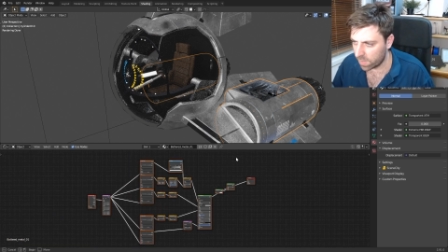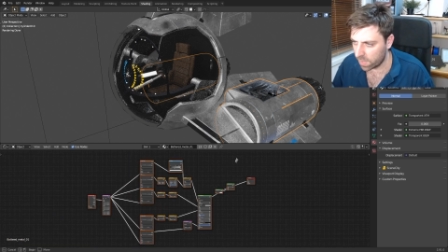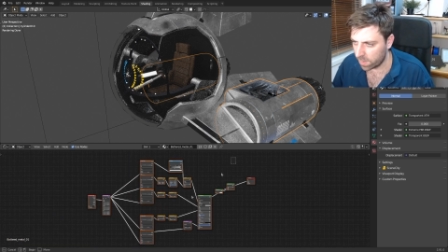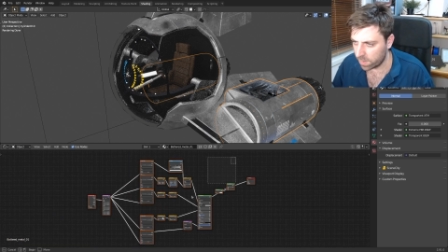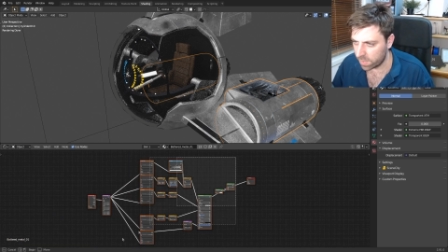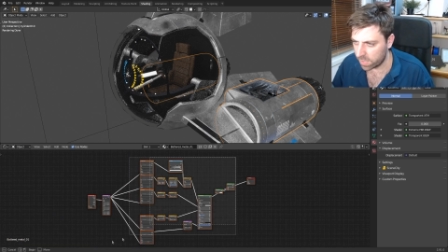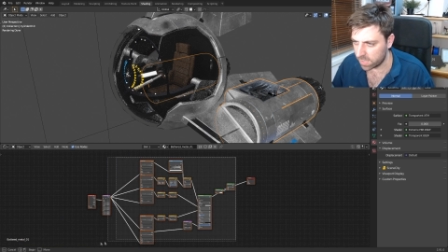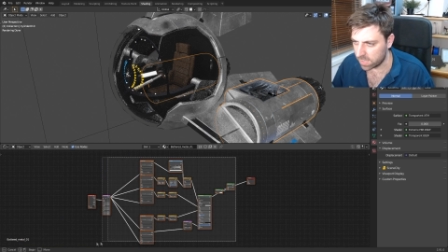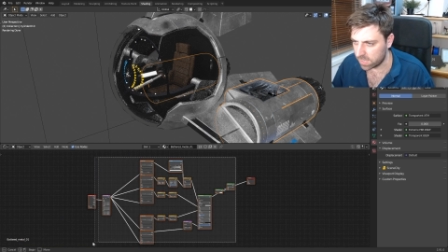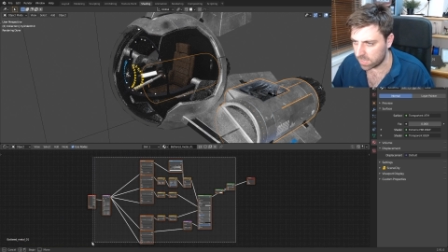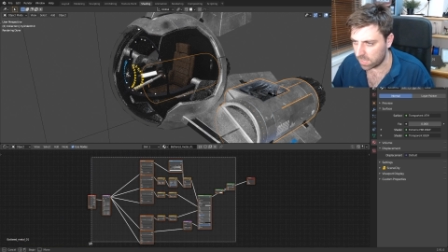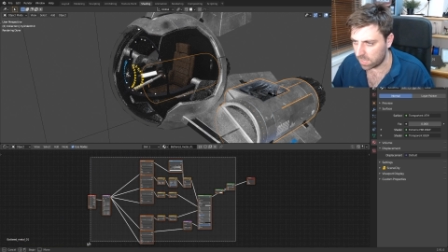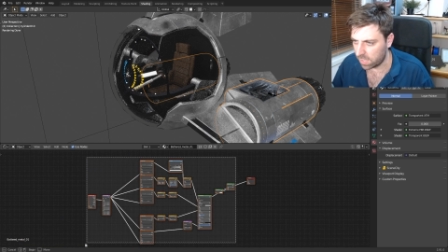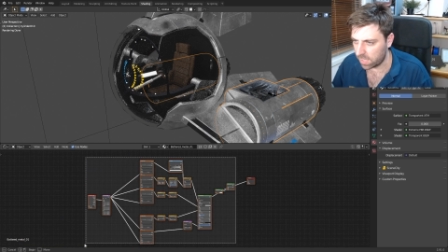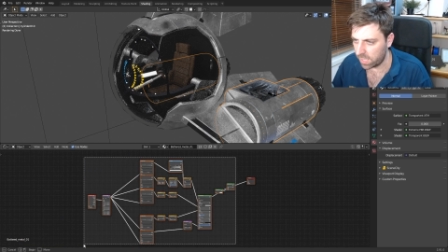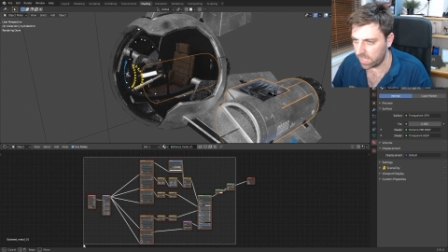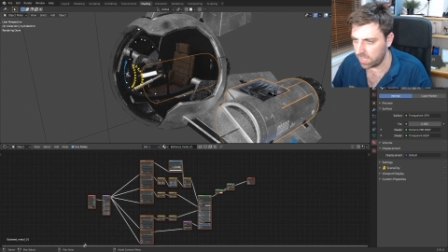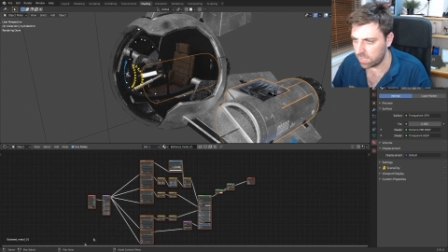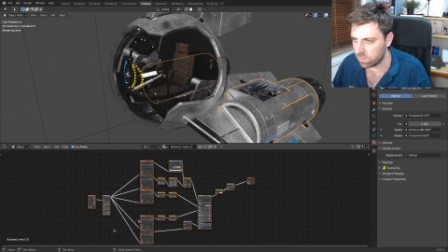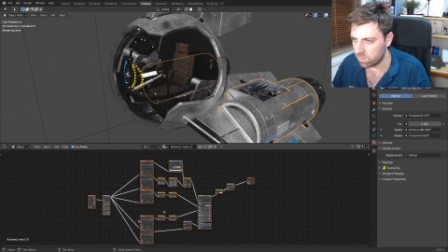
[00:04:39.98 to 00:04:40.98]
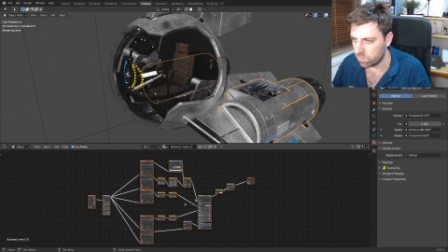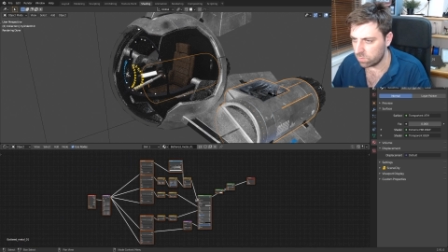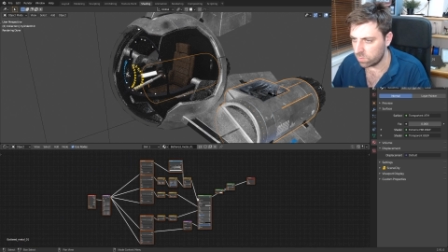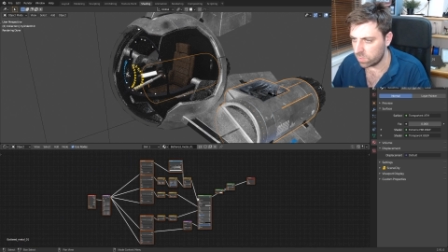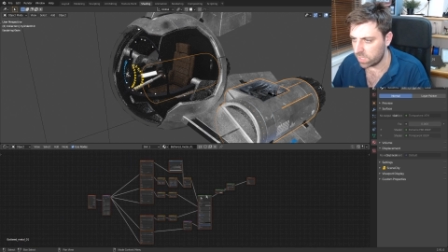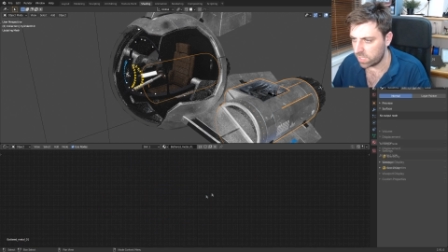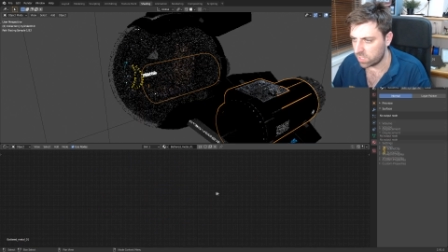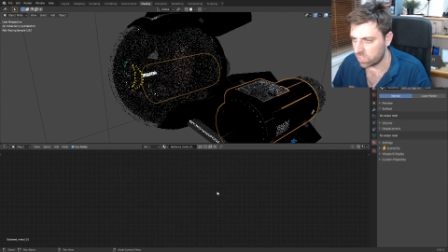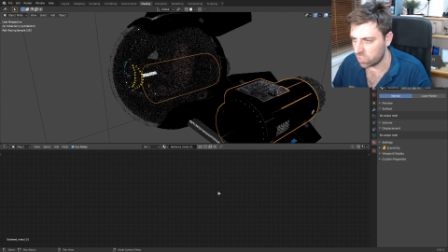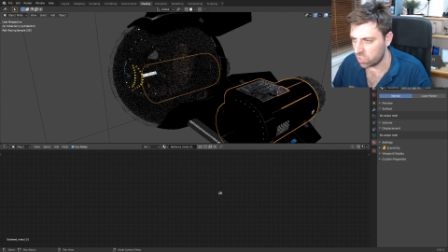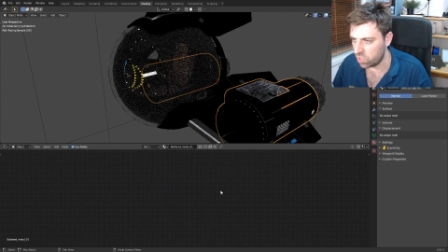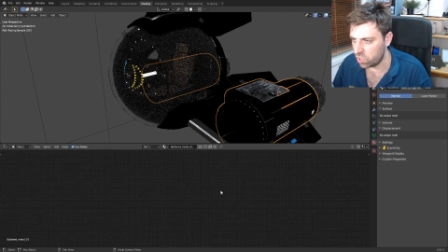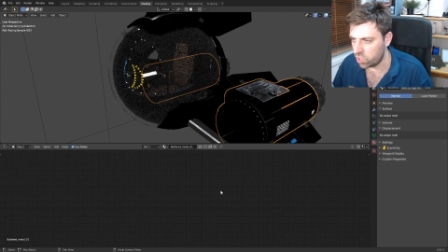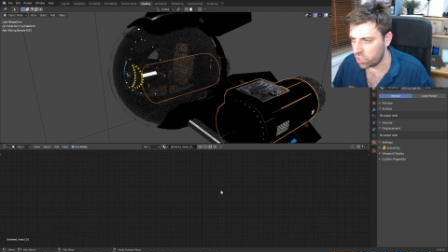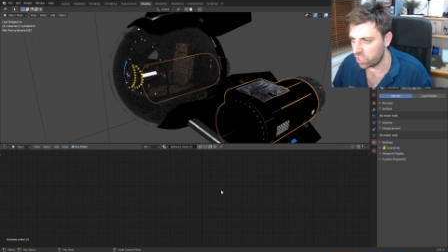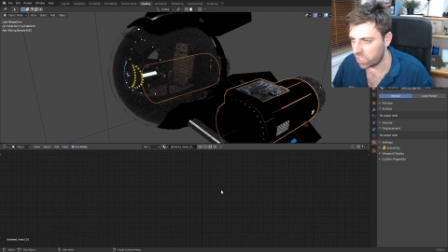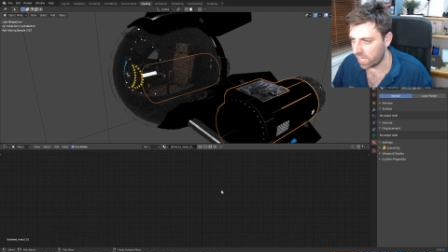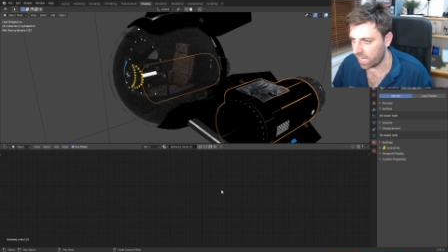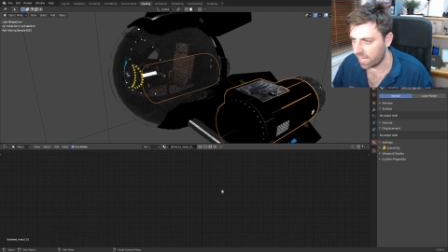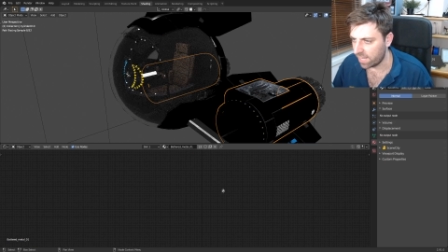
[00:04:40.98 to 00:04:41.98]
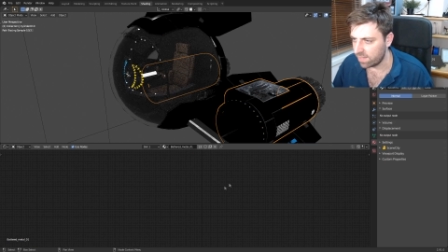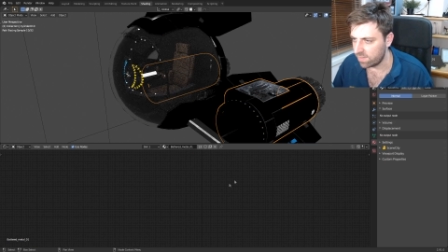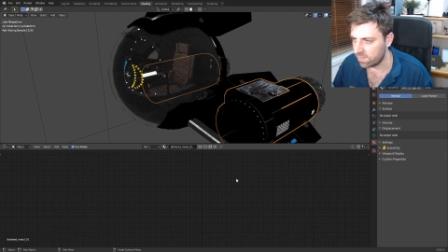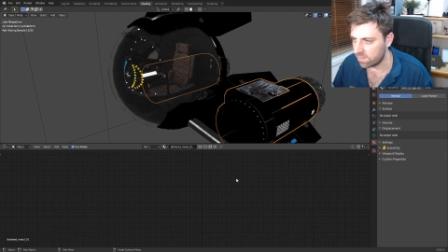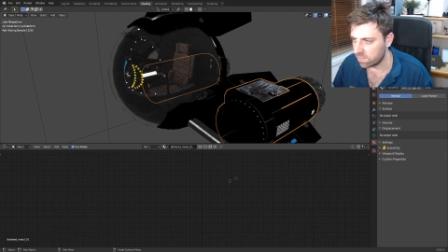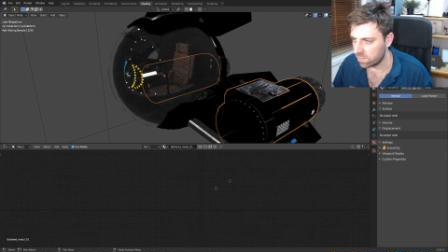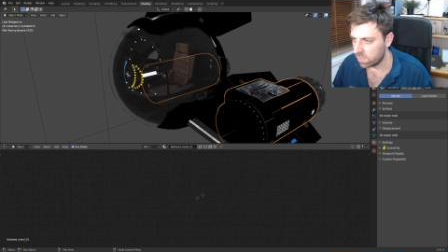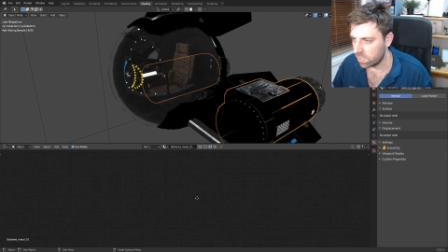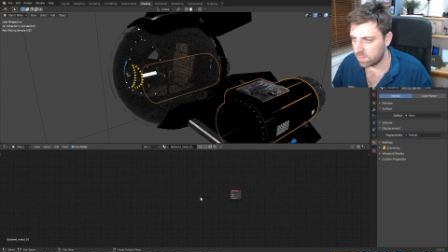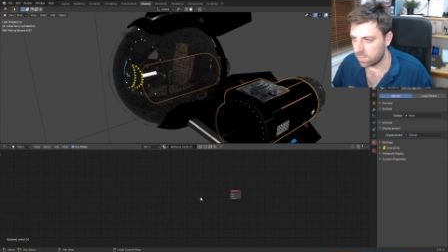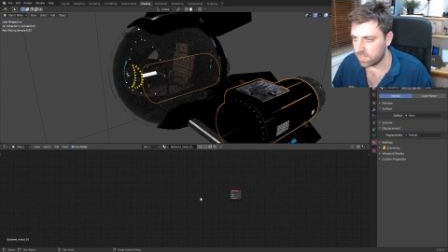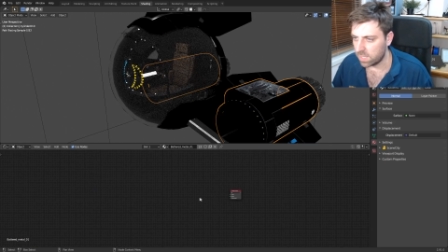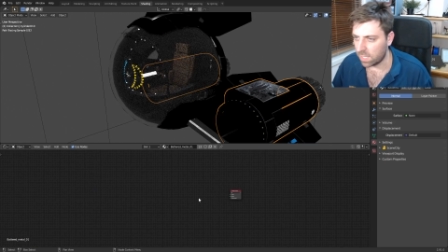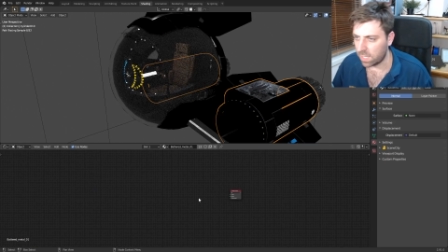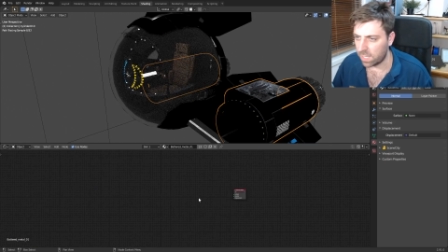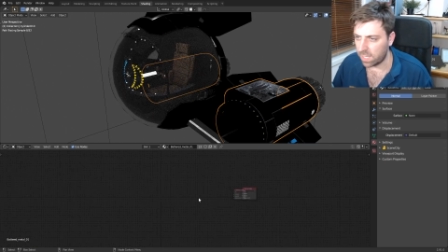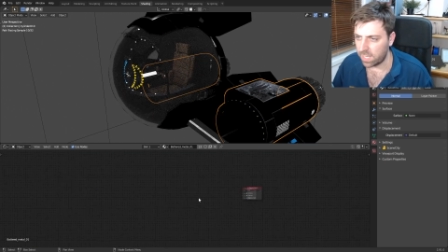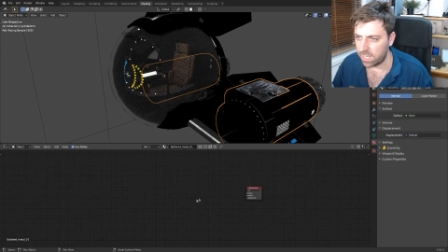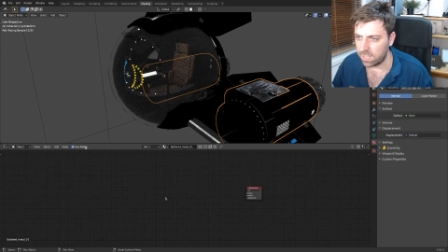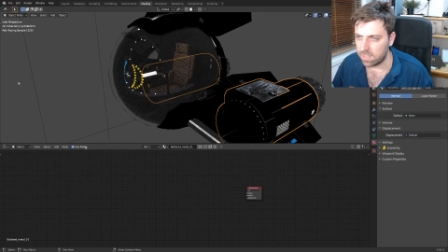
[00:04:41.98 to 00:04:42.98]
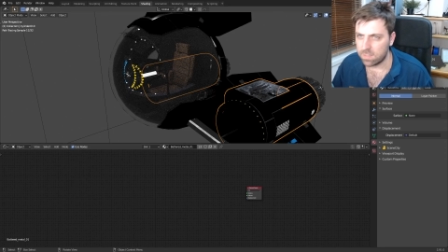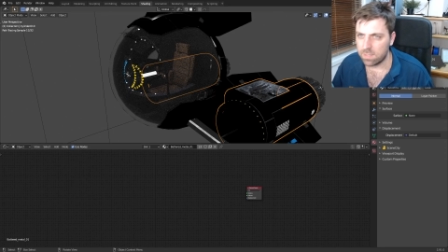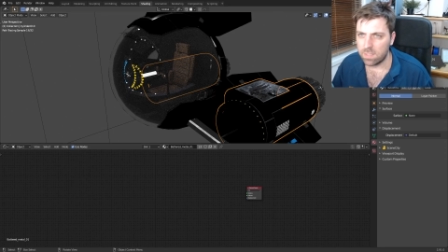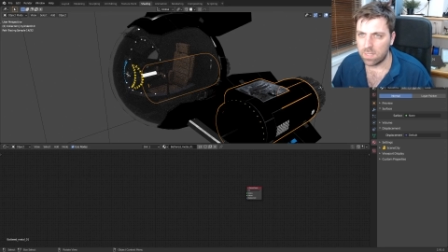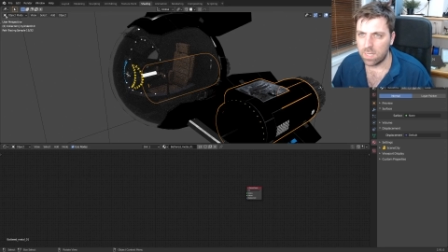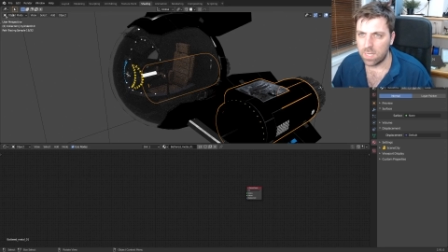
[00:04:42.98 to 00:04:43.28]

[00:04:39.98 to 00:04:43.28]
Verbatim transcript: I'm gonna delete all this jazz, delete.